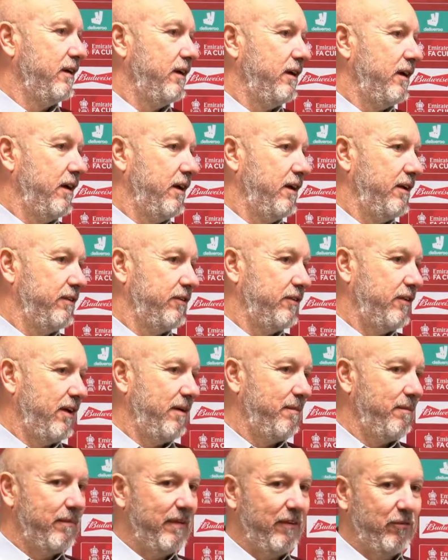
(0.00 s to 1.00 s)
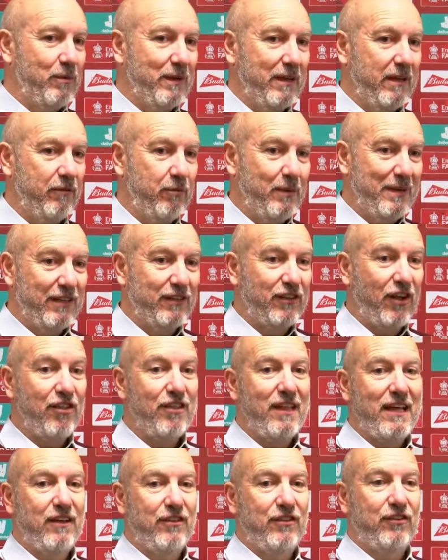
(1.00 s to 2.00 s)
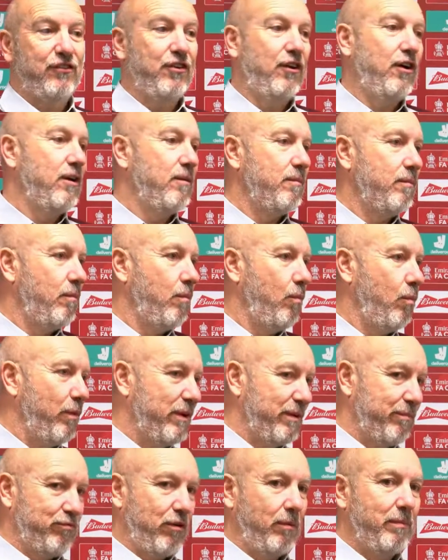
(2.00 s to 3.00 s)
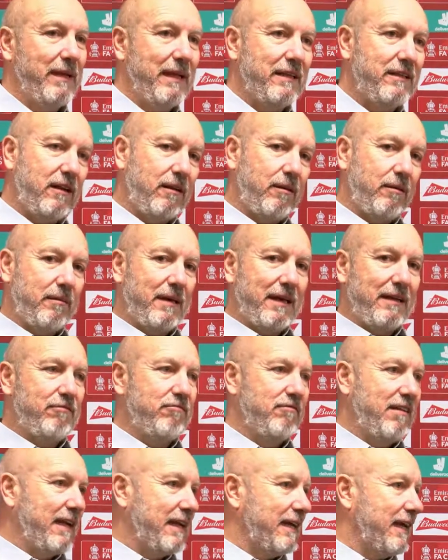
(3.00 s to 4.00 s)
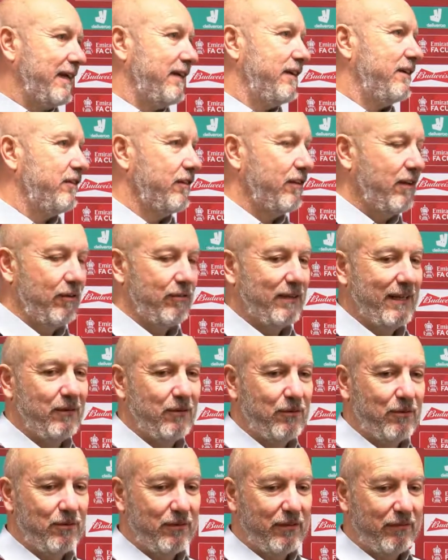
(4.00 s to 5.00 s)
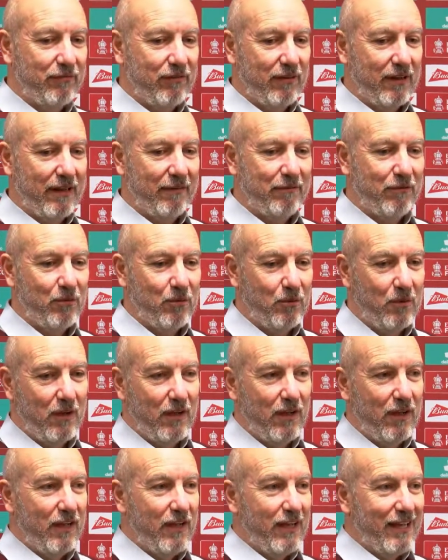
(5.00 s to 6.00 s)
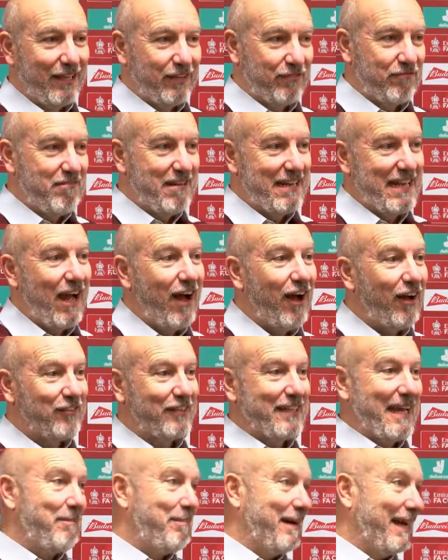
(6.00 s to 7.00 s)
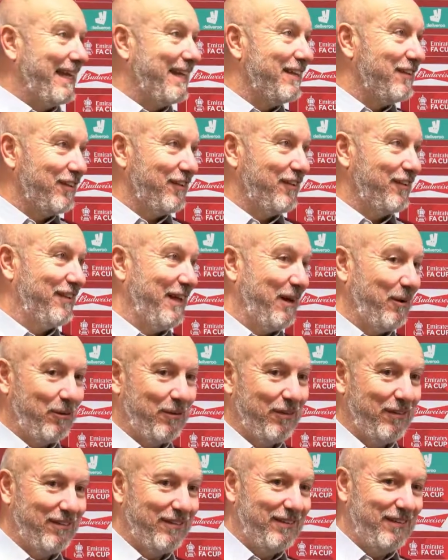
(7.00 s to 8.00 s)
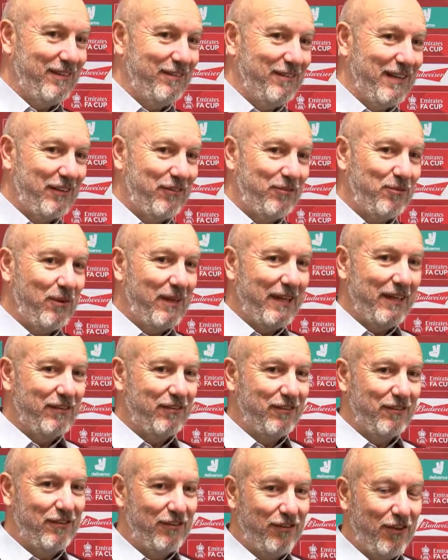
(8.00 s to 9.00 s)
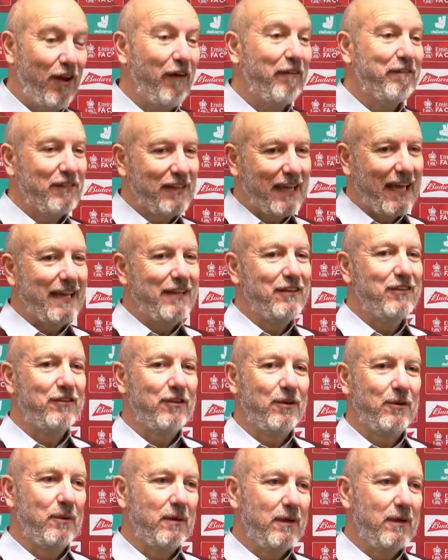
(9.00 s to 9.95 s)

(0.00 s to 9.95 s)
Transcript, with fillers: And if we'd have done that at the time, we'd have probably ended up getting relegated and go down to a different level. It's really hard to get back into the South, and the National League's tough to get into.